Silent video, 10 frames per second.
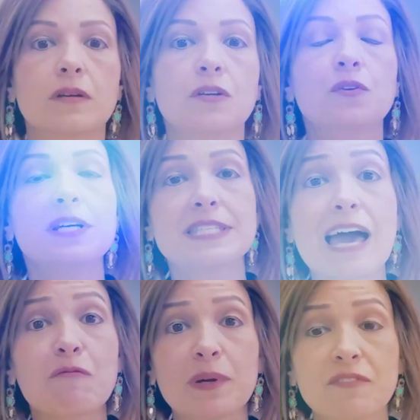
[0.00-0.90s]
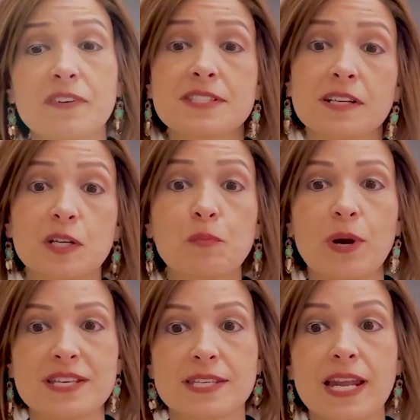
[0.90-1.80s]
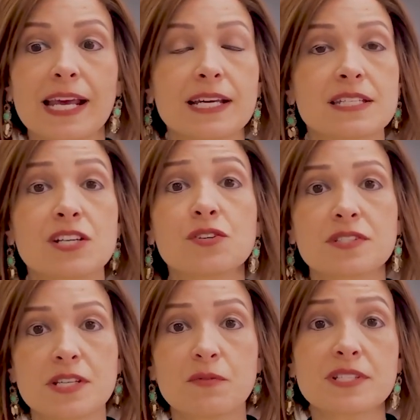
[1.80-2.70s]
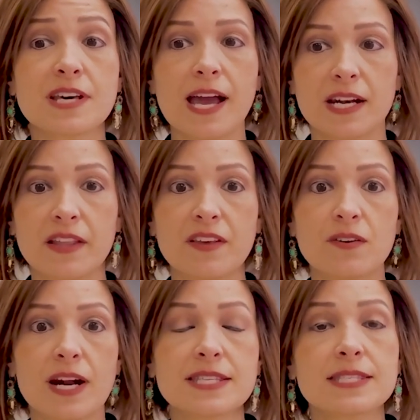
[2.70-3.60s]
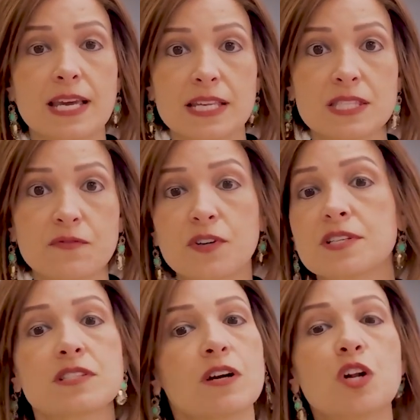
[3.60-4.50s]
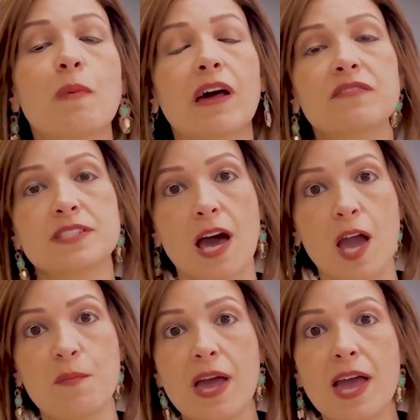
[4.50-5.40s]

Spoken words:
You need to have been physically present and continuously resided in the United States for a certain amount of time